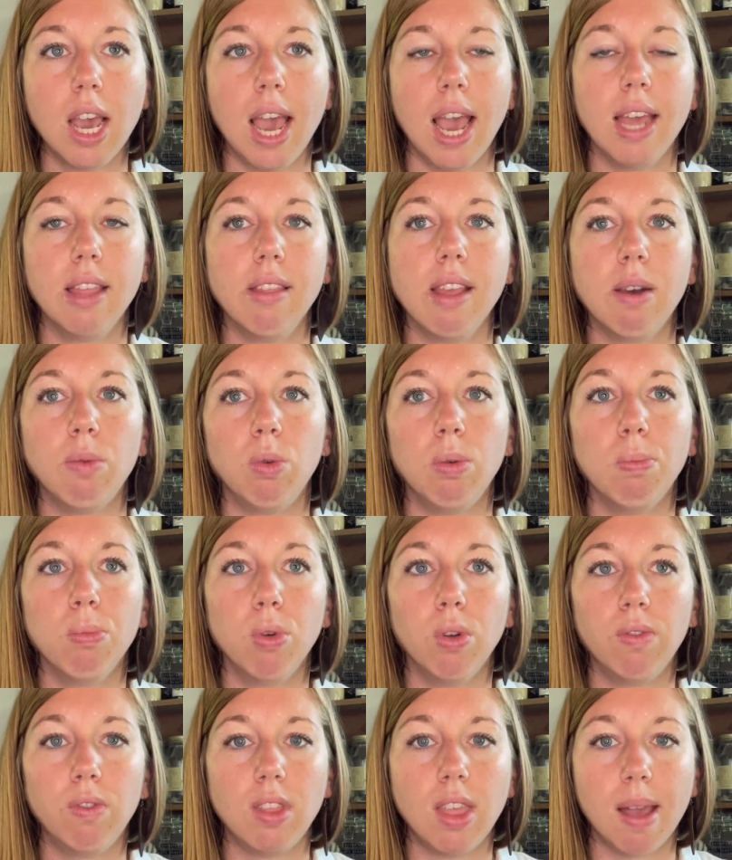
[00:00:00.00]
and then we
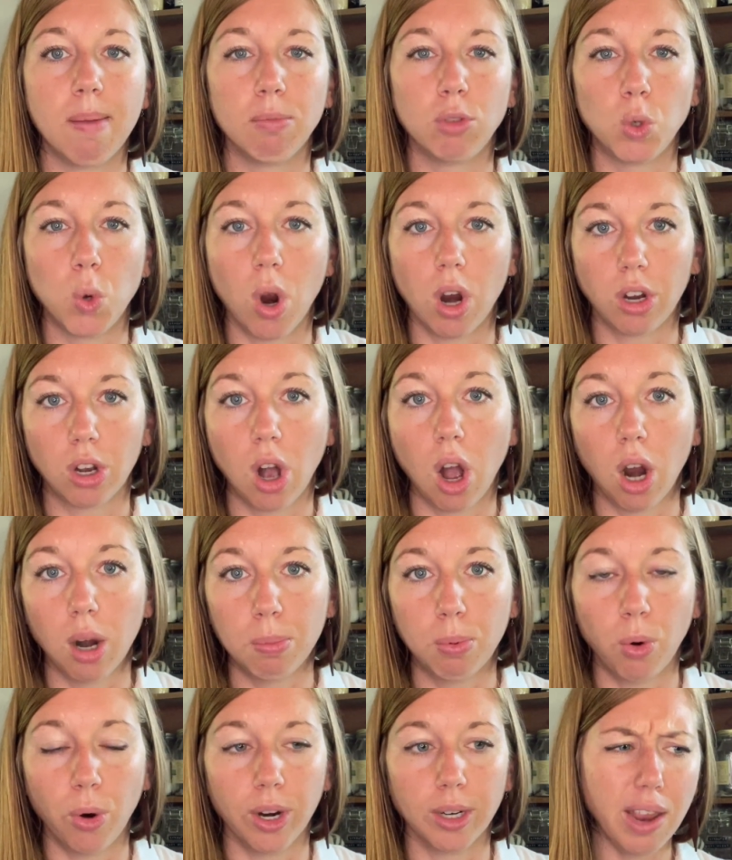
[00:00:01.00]
moved them to our
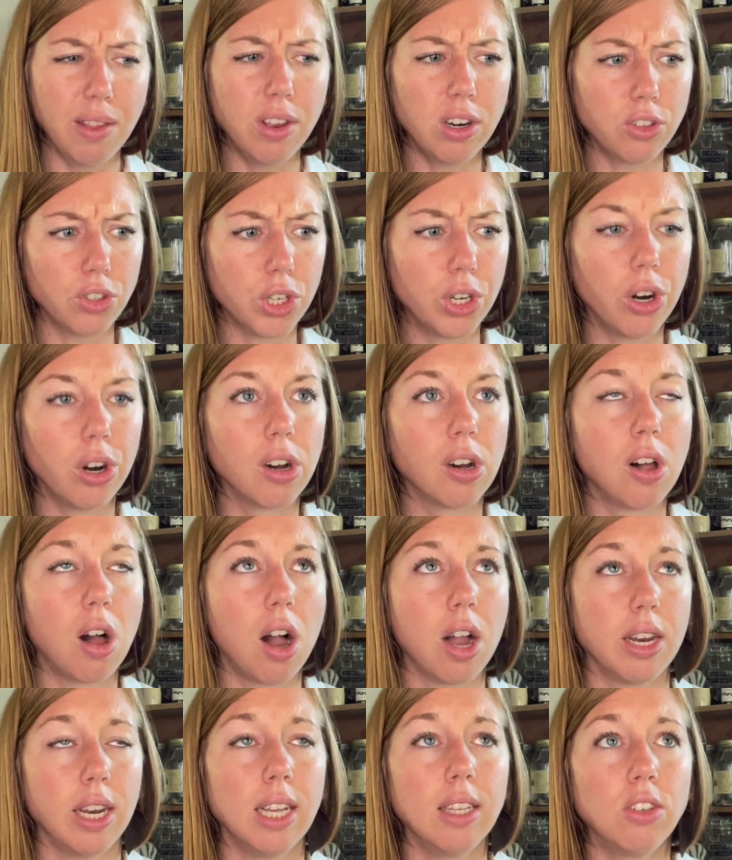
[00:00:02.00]
carport. There's a girl
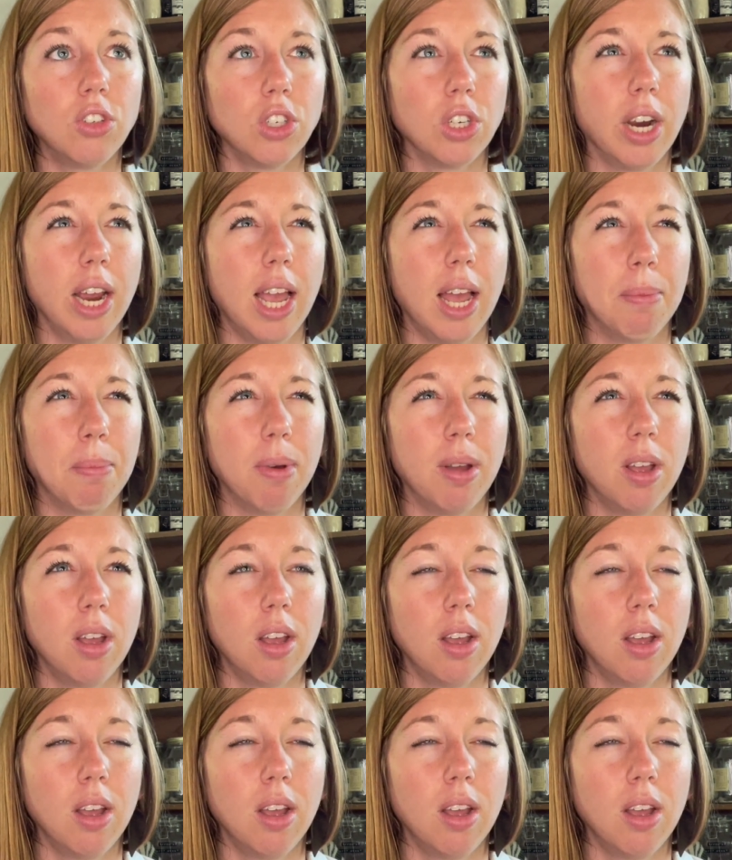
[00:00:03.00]
on Instagram,